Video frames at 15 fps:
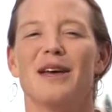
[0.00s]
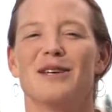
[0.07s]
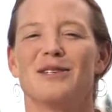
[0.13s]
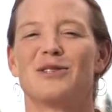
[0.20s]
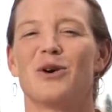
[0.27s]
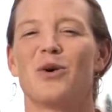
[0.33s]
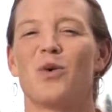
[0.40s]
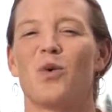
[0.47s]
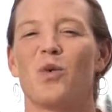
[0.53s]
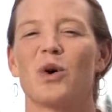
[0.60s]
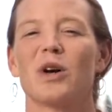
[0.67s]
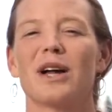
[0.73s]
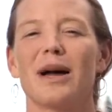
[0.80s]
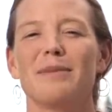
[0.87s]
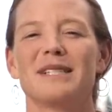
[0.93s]
So
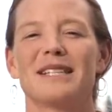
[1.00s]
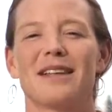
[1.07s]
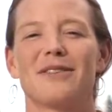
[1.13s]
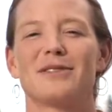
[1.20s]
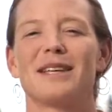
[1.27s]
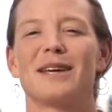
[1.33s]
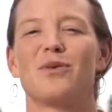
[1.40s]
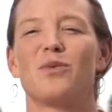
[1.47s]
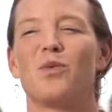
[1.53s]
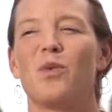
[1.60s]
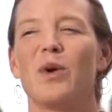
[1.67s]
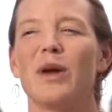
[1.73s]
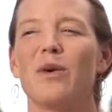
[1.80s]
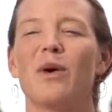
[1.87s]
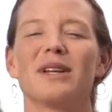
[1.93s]
we're coming together saying
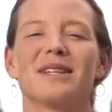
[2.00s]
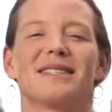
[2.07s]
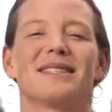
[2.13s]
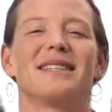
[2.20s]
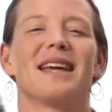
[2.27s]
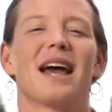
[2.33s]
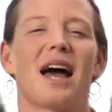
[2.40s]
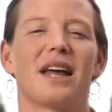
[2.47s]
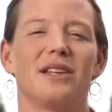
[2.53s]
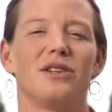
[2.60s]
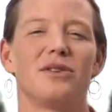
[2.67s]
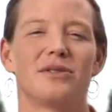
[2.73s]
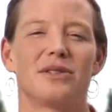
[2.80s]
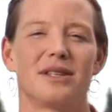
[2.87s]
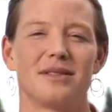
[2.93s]
we want to see
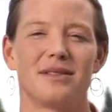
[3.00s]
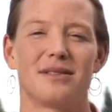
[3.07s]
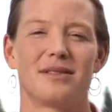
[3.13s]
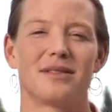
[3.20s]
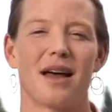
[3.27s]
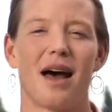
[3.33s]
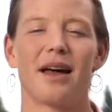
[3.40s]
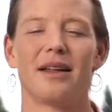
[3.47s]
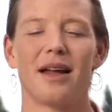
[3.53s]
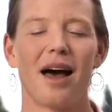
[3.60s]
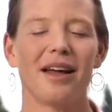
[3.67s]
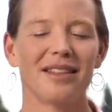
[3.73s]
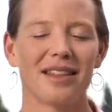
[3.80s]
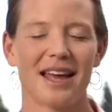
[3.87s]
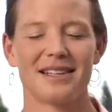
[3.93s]

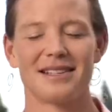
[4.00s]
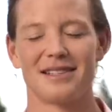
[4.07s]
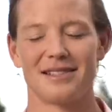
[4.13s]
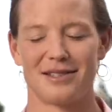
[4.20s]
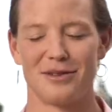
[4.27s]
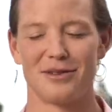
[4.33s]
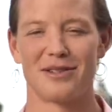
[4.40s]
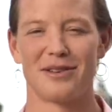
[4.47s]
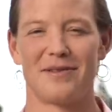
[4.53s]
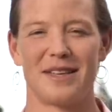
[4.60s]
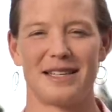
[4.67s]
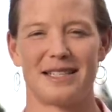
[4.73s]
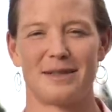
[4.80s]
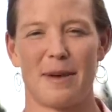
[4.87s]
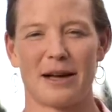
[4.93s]
unlicensed use of
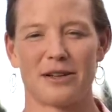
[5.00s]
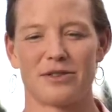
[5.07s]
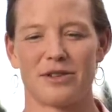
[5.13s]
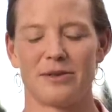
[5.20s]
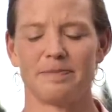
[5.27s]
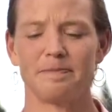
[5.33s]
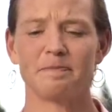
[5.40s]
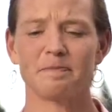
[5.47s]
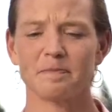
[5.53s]
this spectrum.